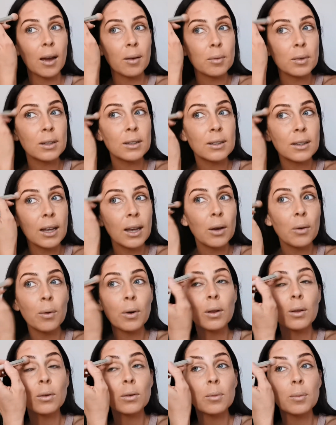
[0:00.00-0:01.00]
I'm just like
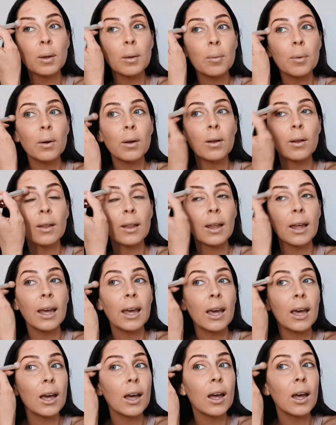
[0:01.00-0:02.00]
one of those people,
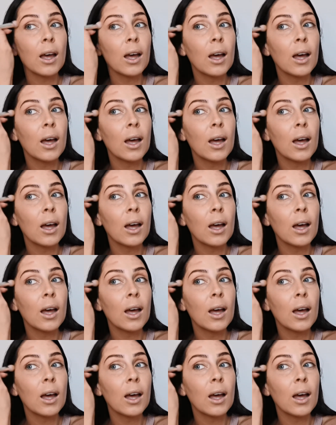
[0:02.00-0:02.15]
like,